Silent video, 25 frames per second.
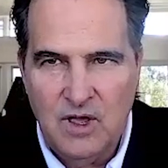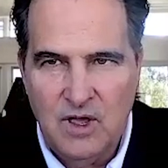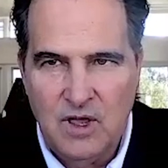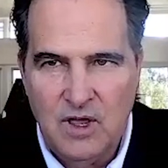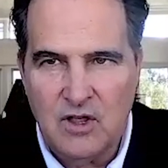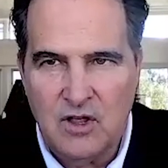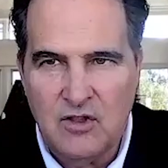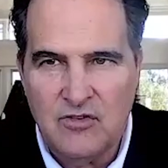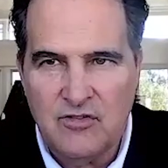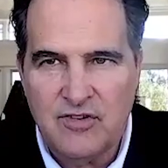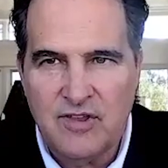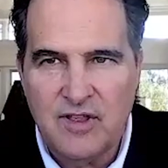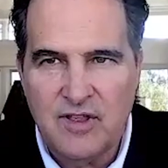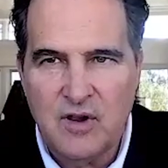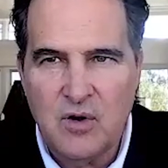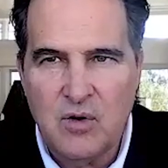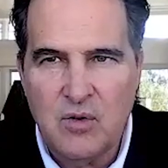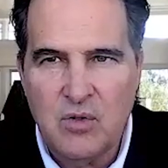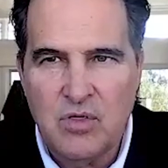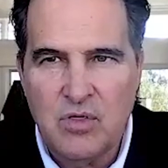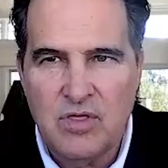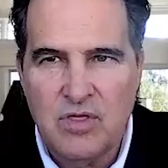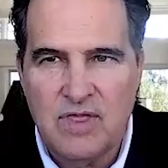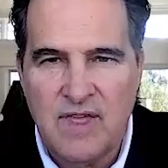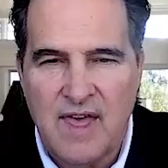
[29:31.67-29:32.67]
Consider
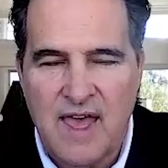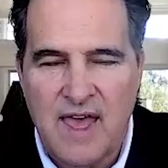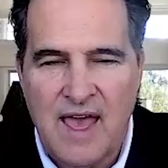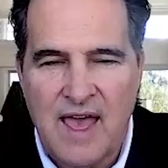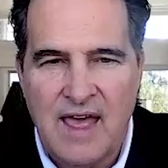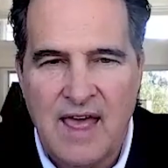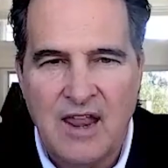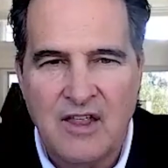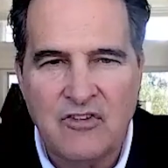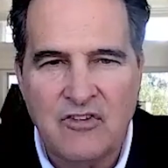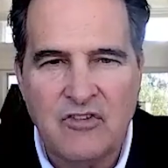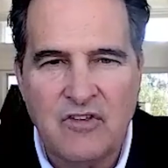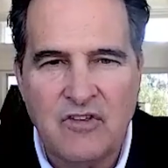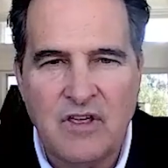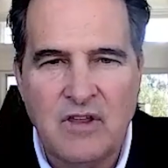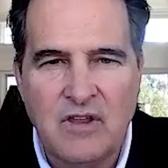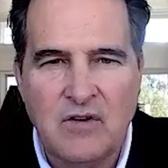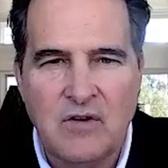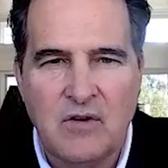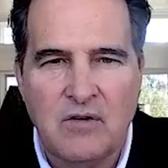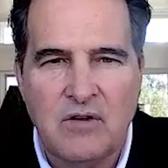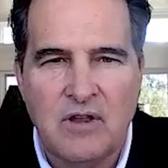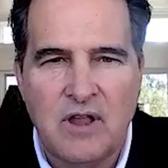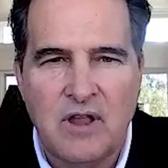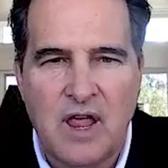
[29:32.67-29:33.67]
that as
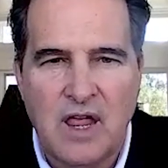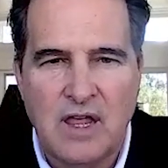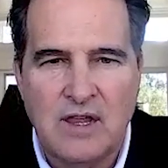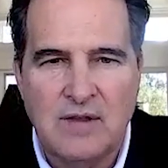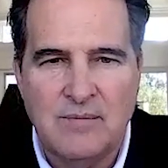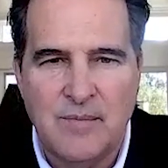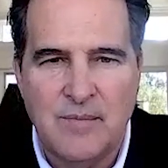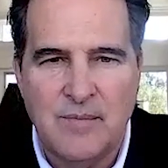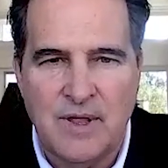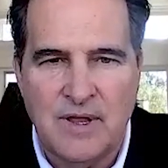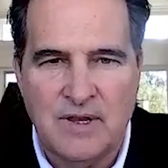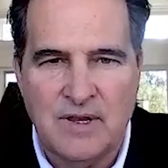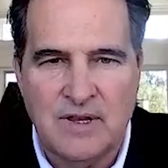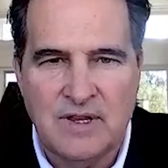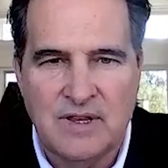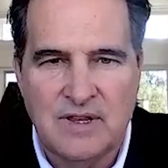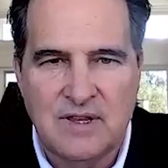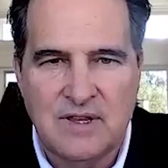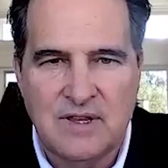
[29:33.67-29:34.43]
entertainment.